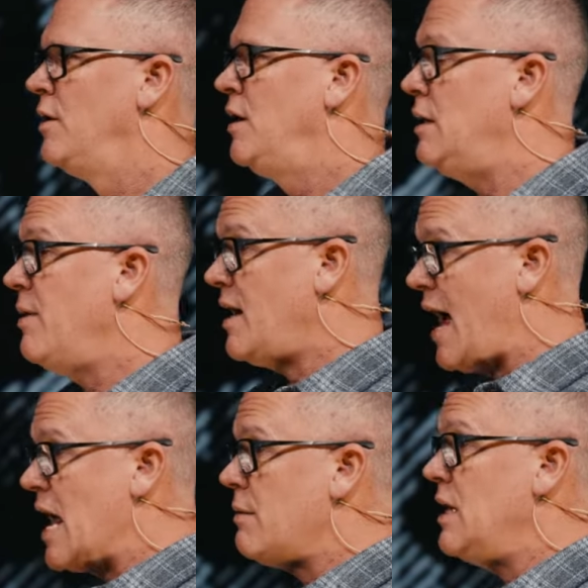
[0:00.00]
he made
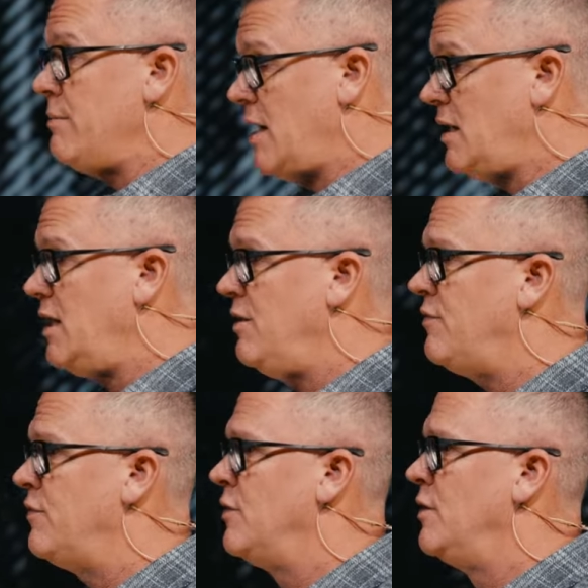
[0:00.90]
Adam, he made
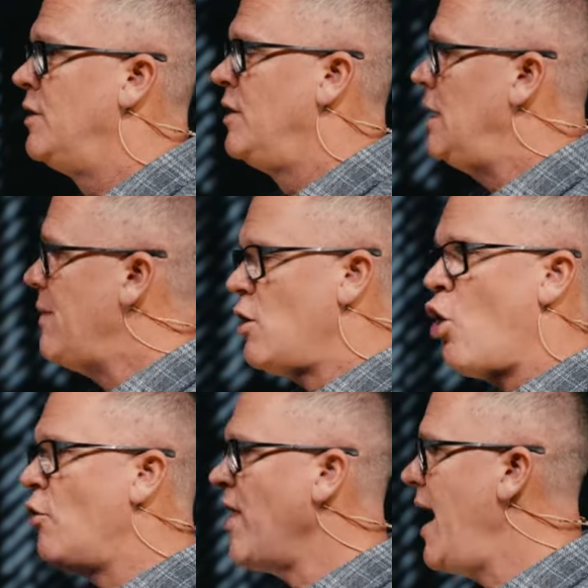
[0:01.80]
Eve, he made
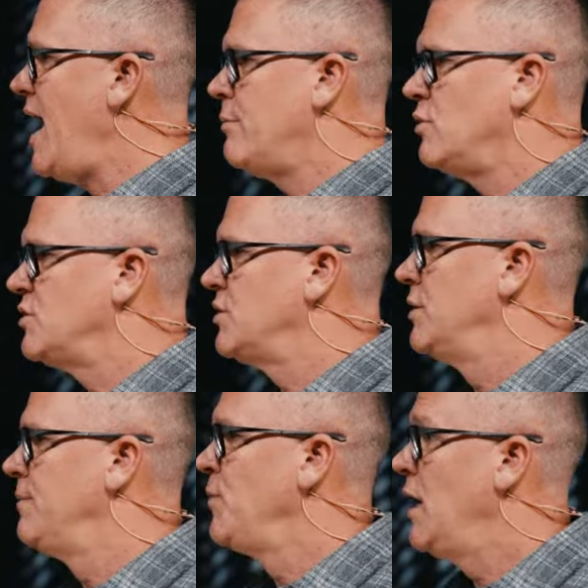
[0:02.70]
all the animals,
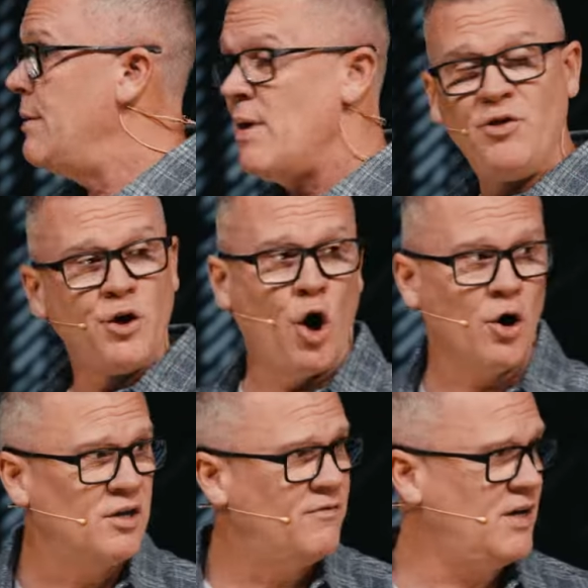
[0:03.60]
he made the
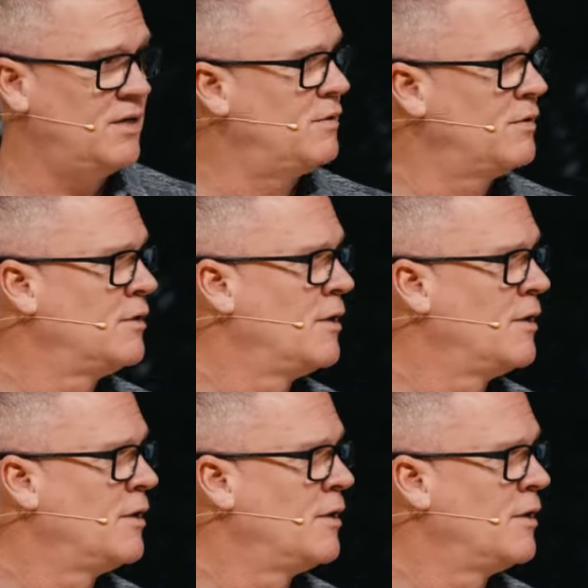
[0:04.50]
Garden of Eden.